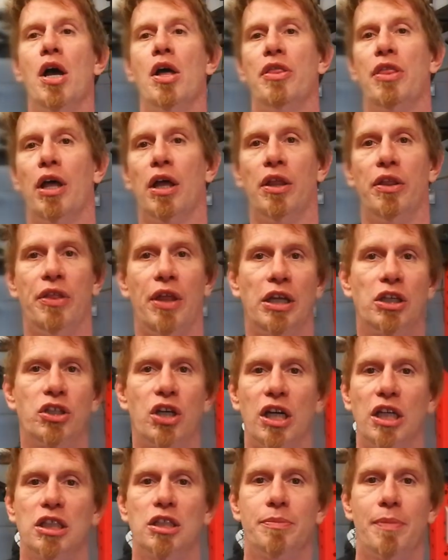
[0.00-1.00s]
They
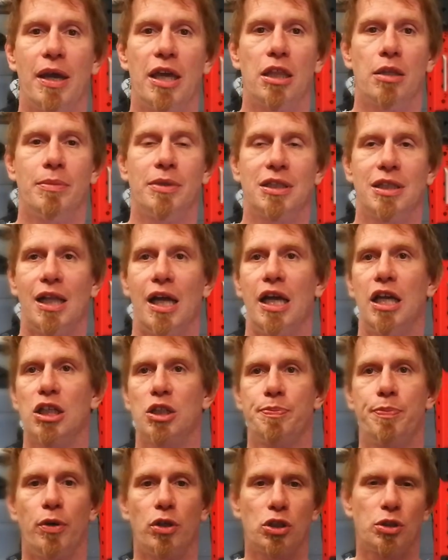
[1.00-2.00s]
try to make them as light as
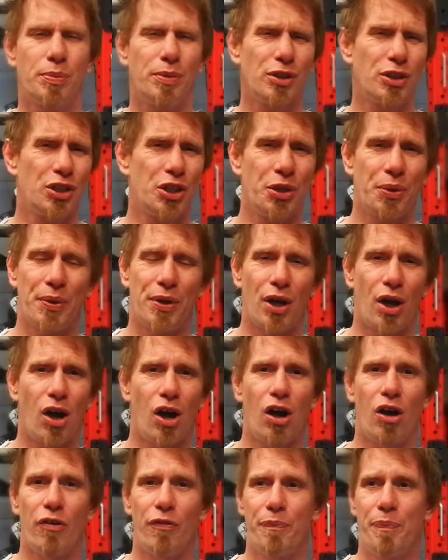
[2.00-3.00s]
possible.
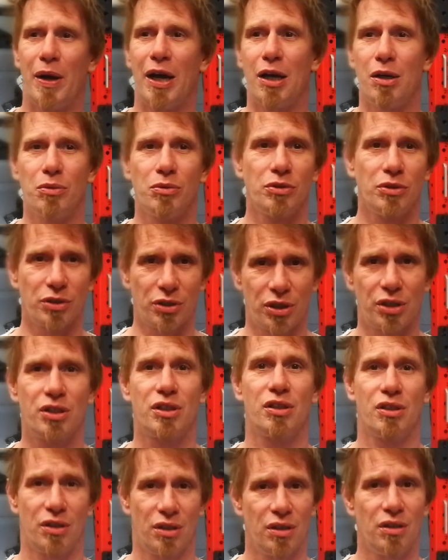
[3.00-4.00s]
2.5
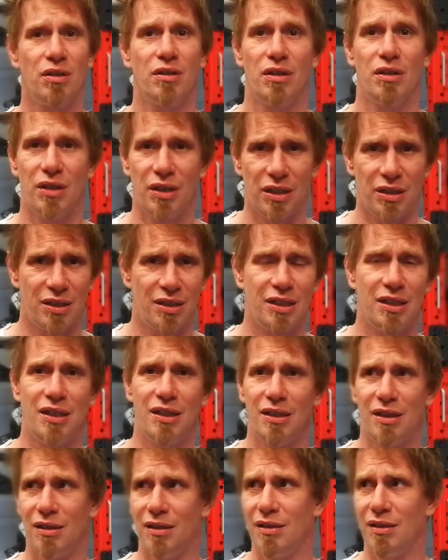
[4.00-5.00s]
pounds is
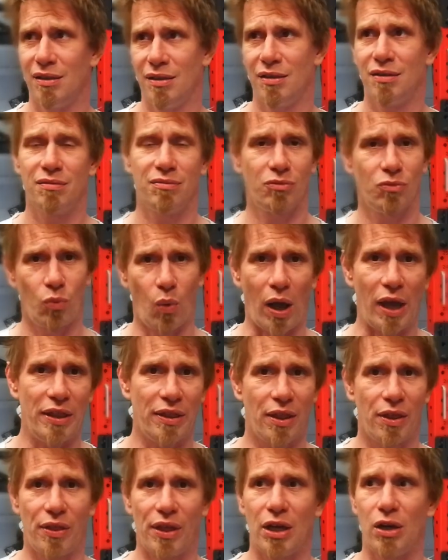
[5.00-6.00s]
the weight
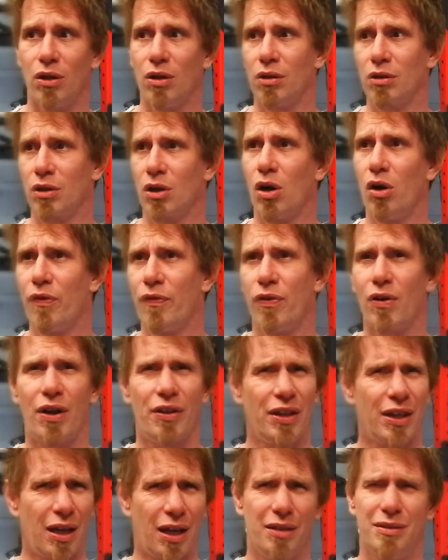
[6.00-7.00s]
that they all go for.
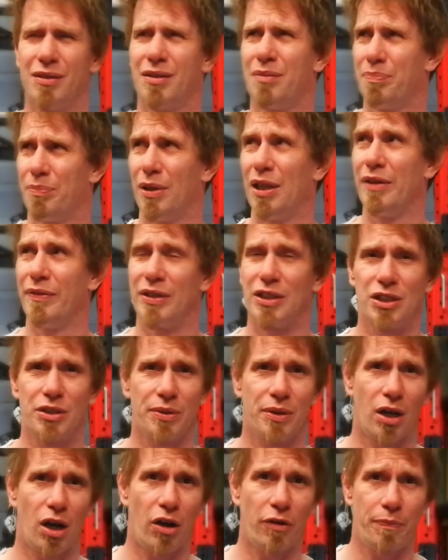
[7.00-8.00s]
I believe it's
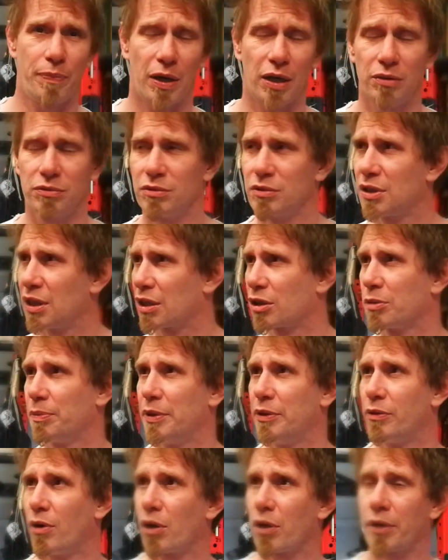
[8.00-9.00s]
2.5 pounds. I could be
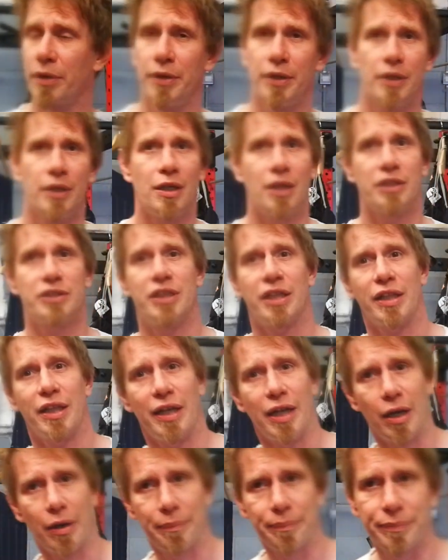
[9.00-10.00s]
wrong. I'll check that
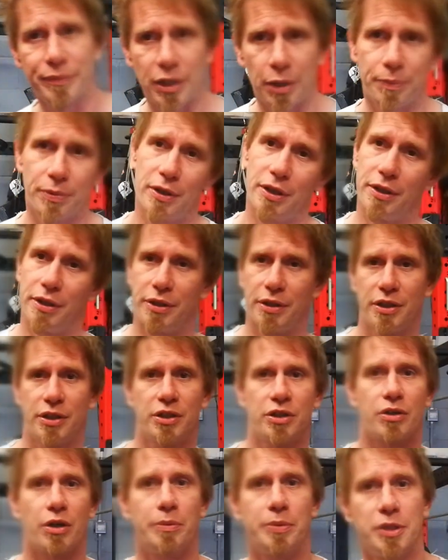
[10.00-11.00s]
out. I'll put it in the
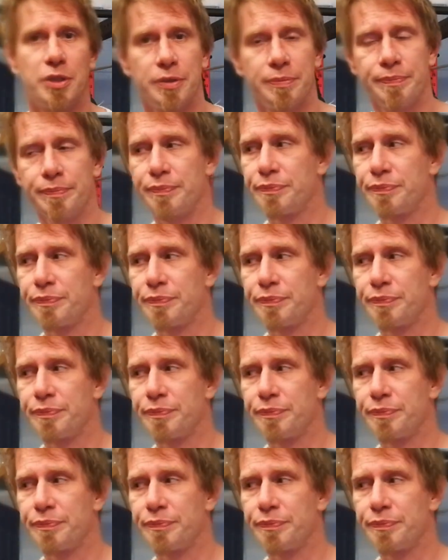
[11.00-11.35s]
description.